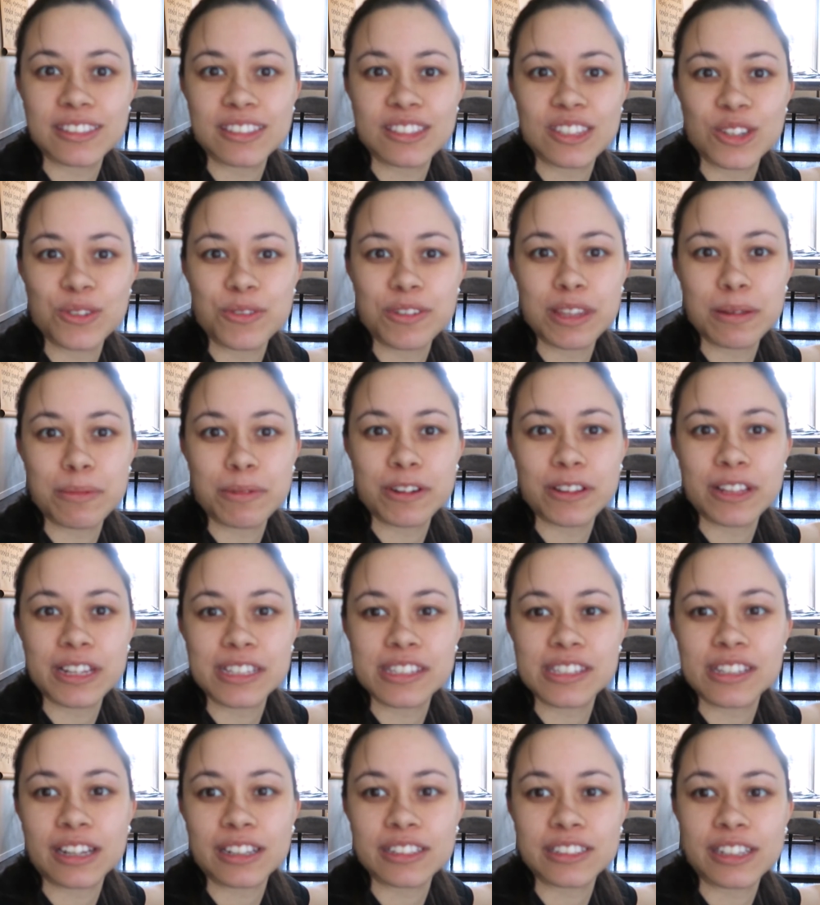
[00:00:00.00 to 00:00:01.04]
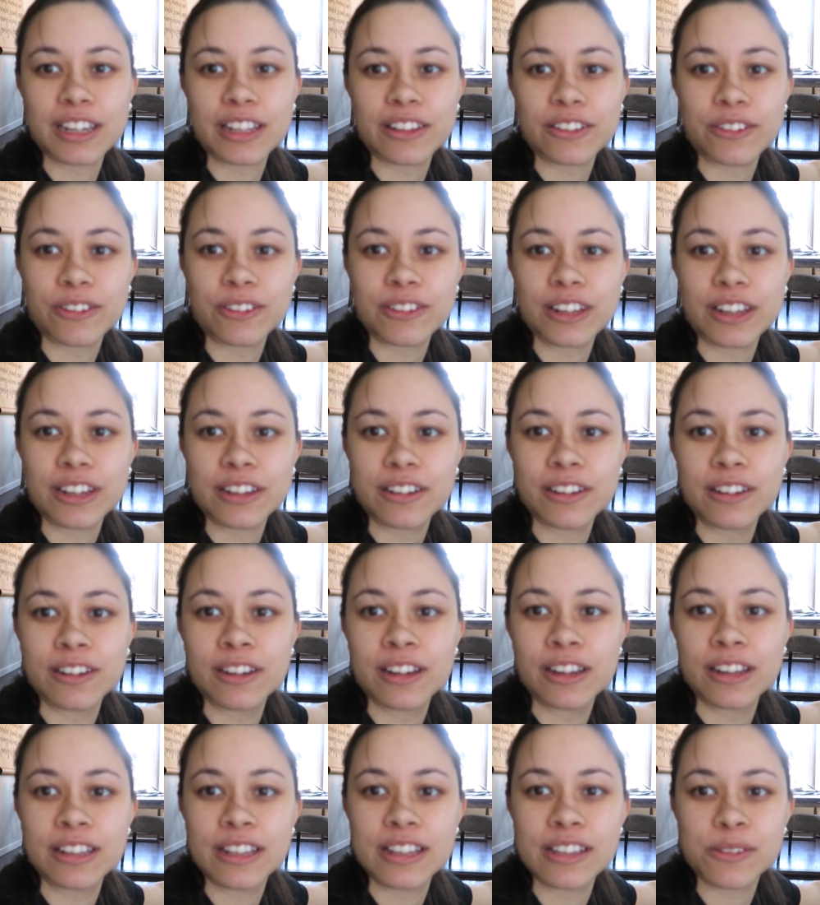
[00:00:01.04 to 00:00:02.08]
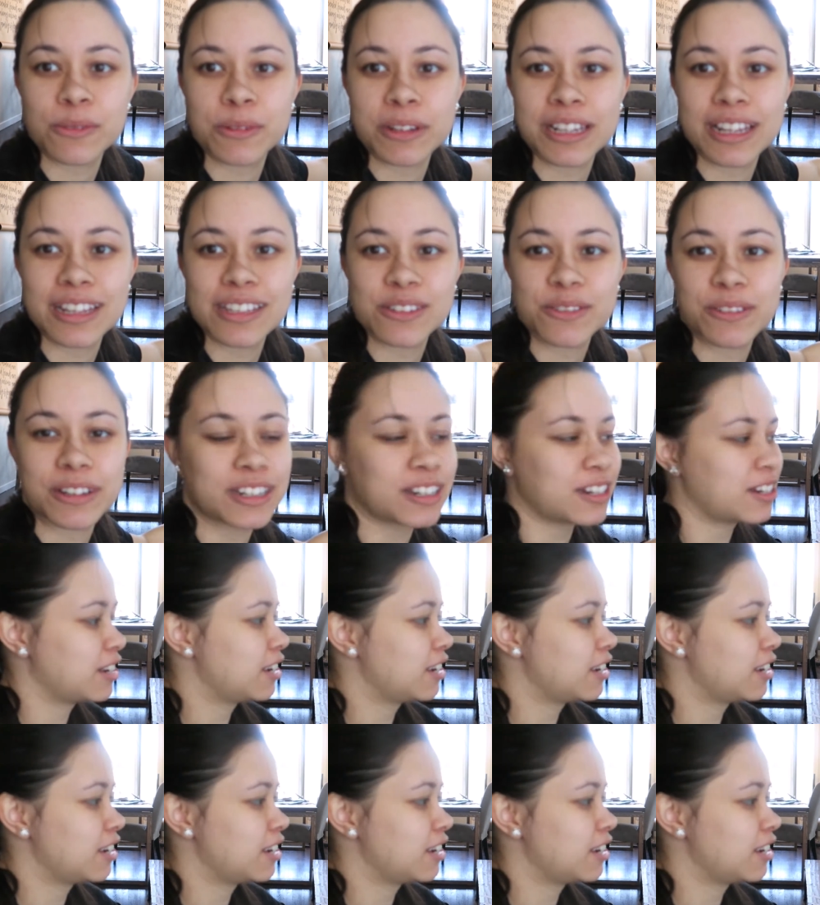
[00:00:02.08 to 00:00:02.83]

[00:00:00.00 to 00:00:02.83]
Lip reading: Two of them are like stuck together. Hold on. This one, this one.